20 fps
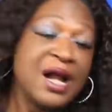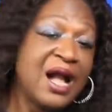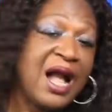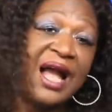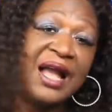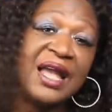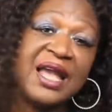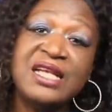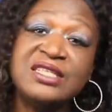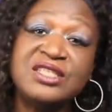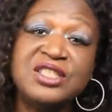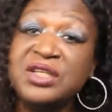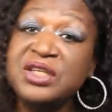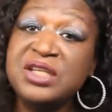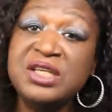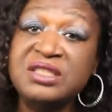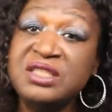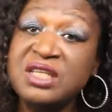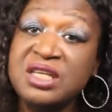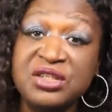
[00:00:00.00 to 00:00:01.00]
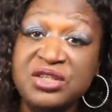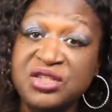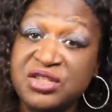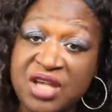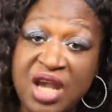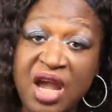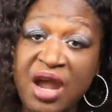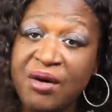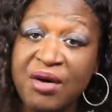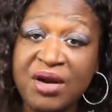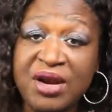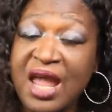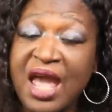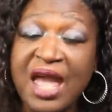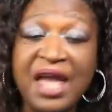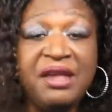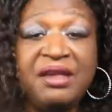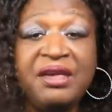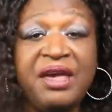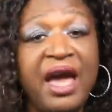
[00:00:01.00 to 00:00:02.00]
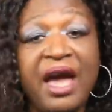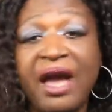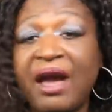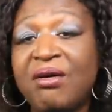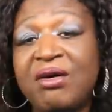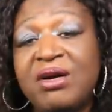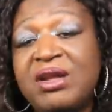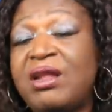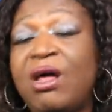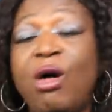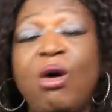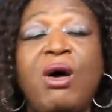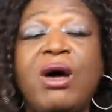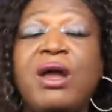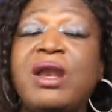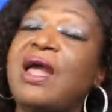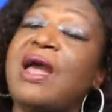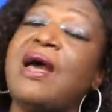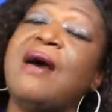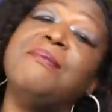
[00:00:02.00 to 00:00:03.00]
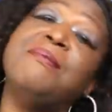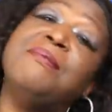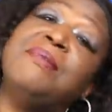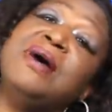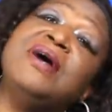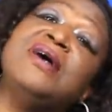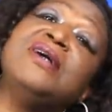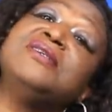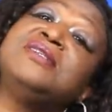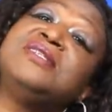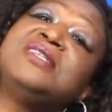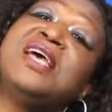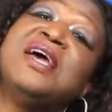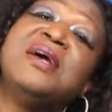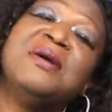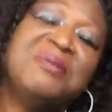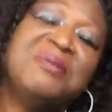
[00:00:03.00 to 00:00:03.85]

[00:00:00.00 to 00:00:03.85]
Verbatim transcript: I guess in this sense, sharing ain't caring. Lord have mercy.